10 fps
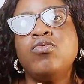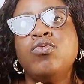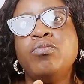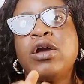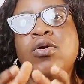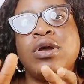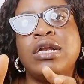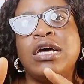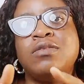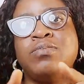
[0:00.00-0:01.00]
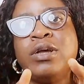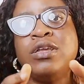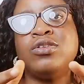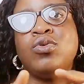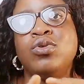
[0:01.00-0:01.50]
make orders
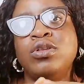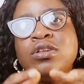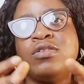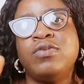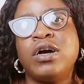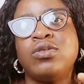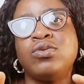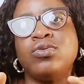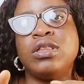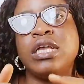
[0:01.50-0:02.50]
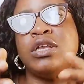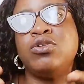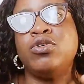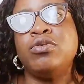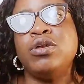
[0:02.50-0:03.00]
based on these factors, then they
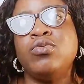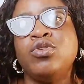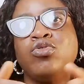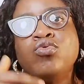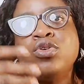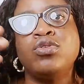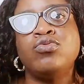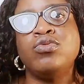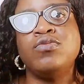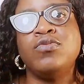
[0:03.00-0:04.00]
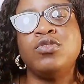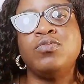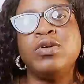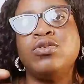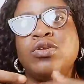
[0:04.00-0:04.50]
don't really want to go into divorce
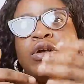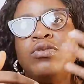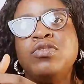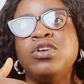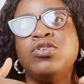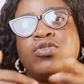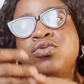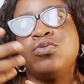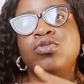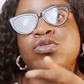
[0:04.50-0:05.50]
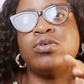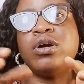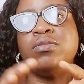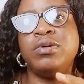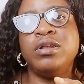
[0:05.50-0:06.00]
based on their religious or
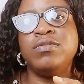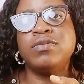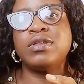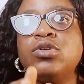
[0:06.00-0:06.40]
cultural beliefs.